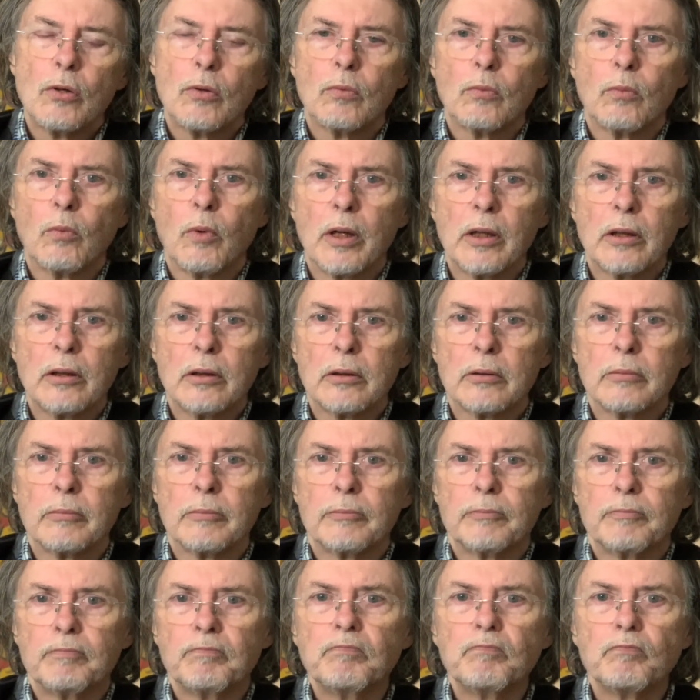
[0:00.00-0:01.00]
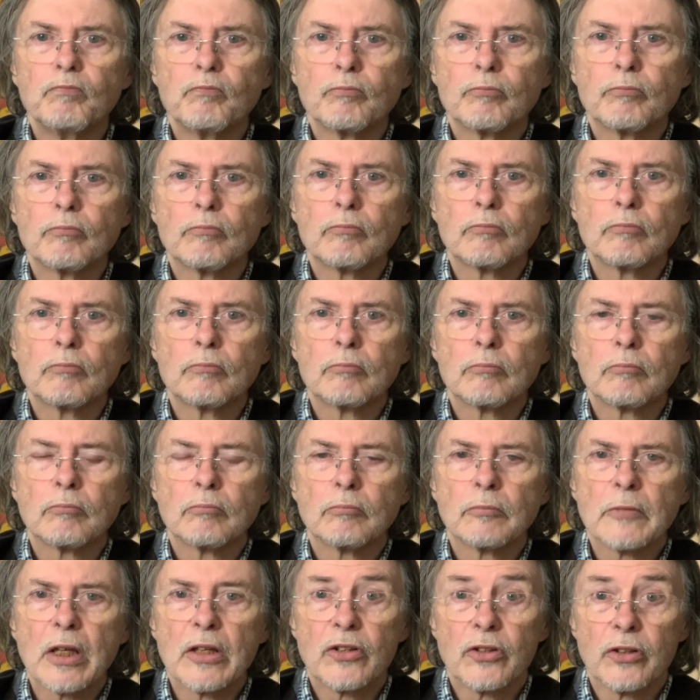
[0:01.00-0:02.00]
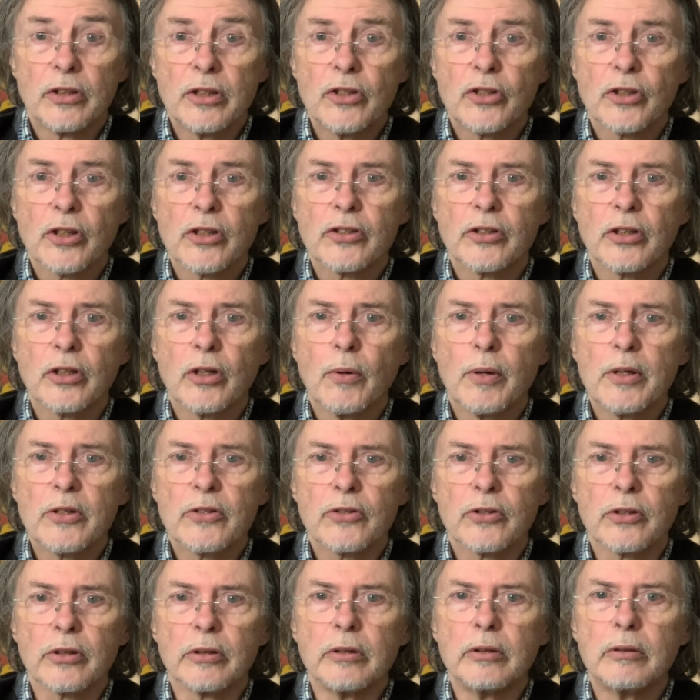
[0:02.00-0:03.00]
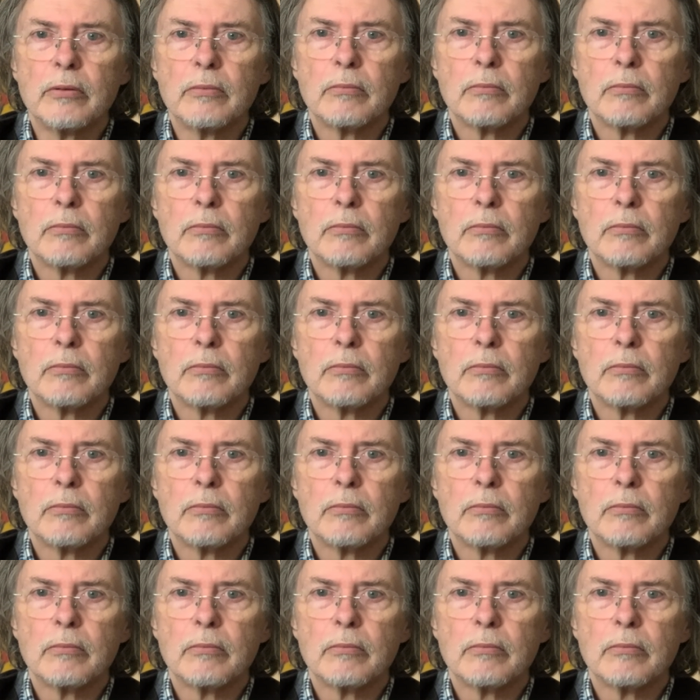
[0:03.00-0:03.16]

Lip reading: Well, it's an interesting question.